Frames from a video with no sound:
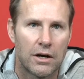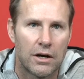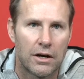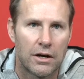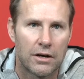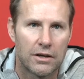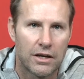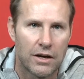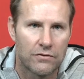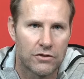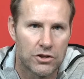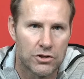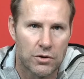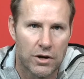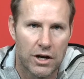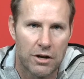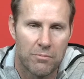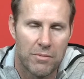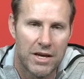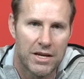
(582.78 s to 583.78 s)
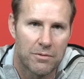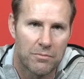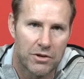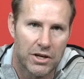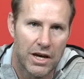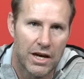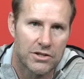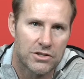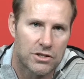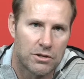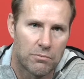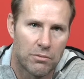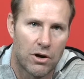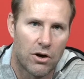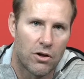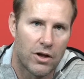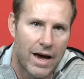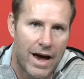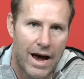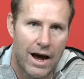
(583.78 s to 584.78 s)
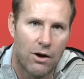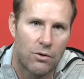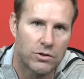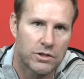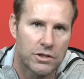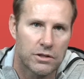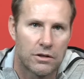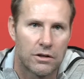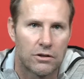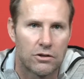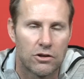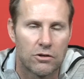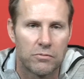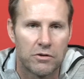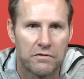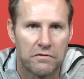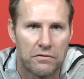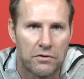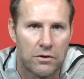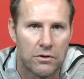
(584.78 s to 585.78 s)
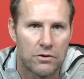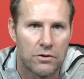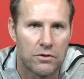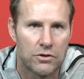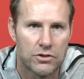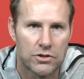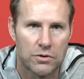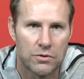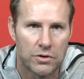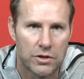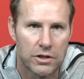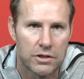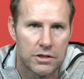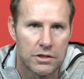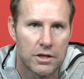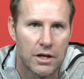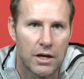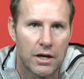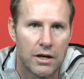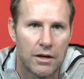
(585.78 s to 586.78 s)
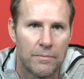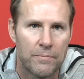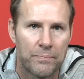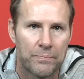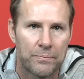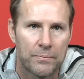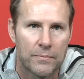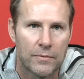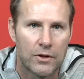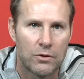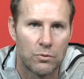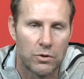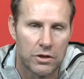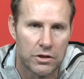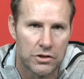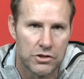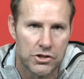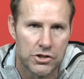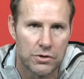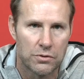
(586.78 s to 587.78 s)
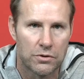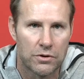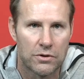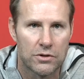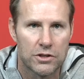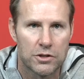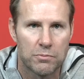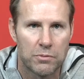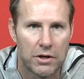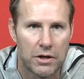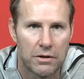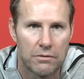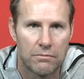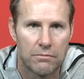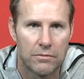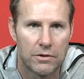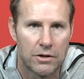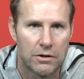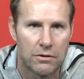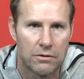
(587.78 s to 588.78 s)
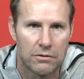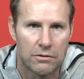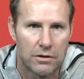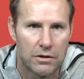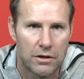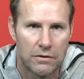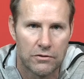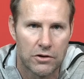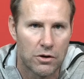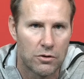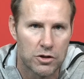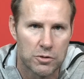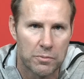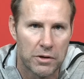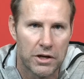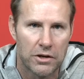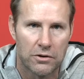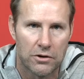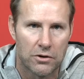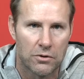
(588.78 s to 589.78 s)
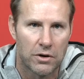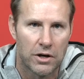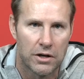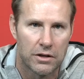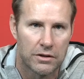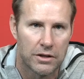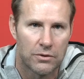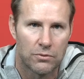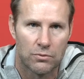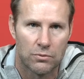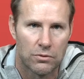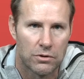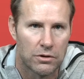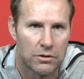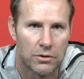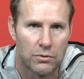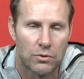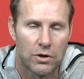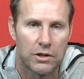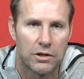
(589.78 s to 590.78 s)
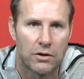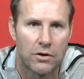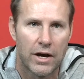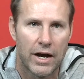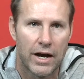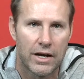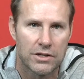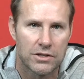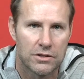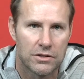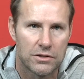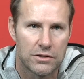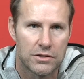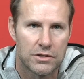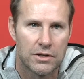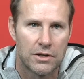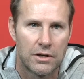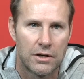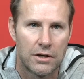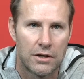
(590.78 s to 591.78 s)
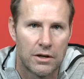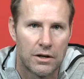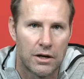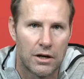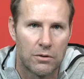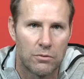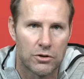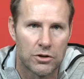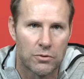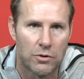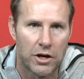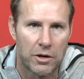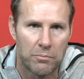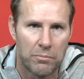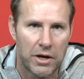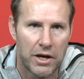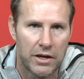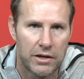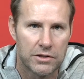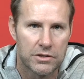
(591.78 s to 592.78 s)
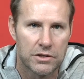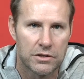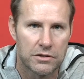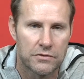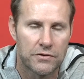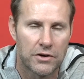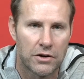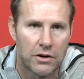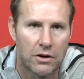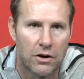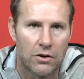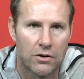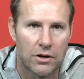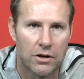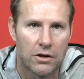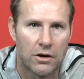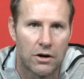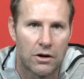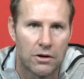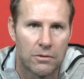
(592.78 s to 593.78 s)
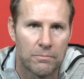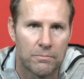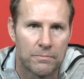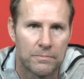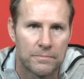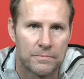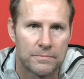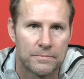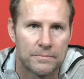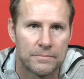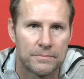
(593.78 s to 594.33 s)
You have to try to make them catch the ball out a little bit further so you can stay with the shooters. But, you know, give Coach Painter credit. They really run their actions with great pace, and it's very hard to guard them.